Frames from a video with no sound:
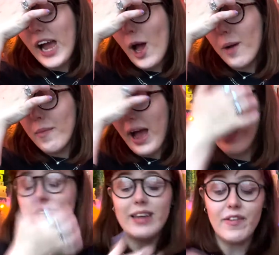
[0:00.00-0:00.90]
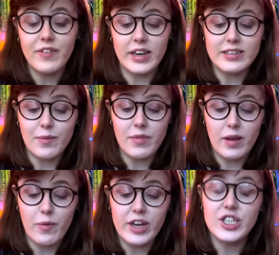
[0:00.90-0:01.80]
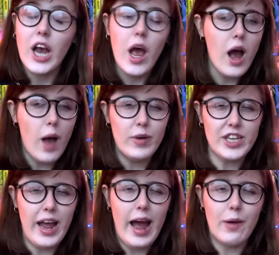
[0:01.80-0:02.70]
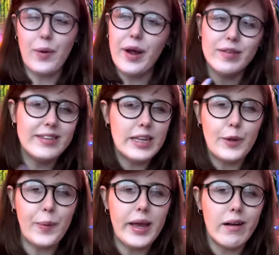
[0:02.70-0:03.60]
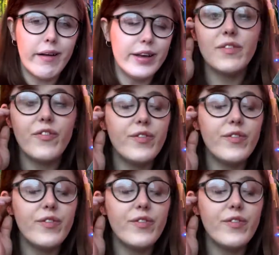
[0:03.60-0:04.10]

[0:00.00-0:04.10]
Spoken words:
and definitely something which I wish I had when I was a little bit younger.